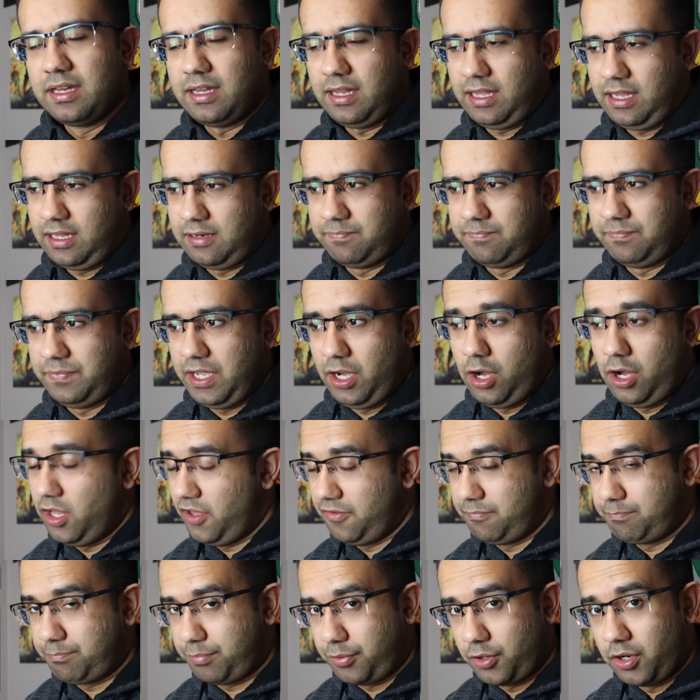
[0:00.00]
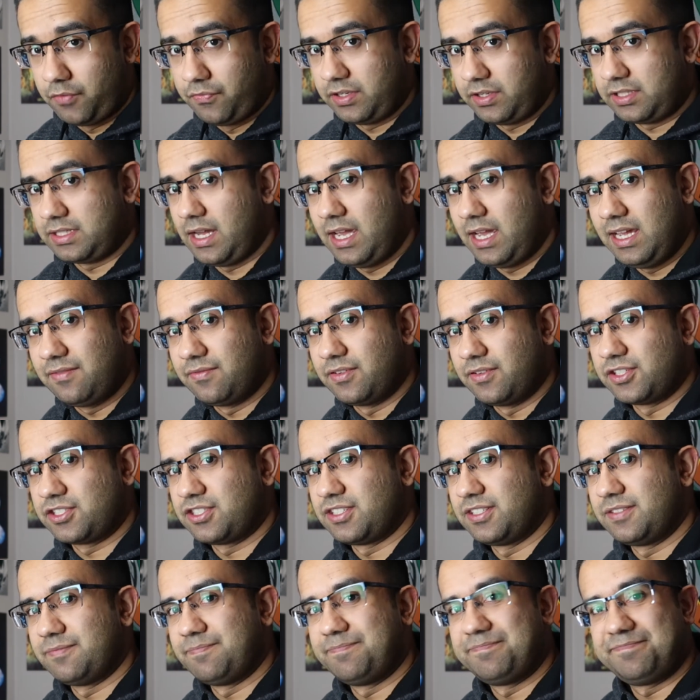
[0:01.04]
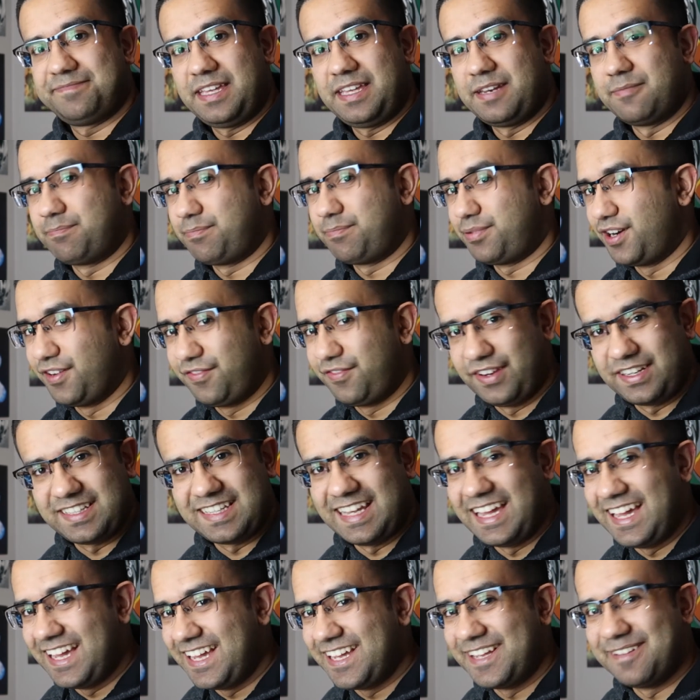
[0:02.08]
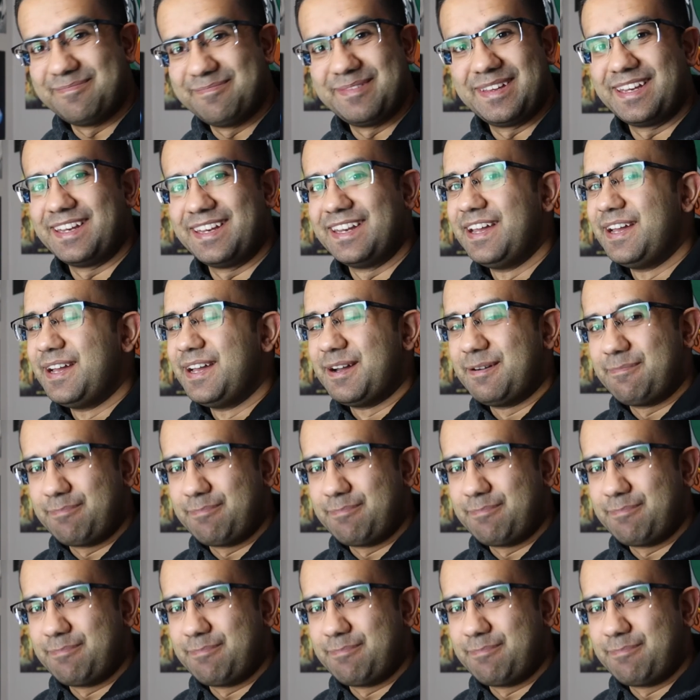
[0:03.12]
And they all have perfect night vision and perfect aim and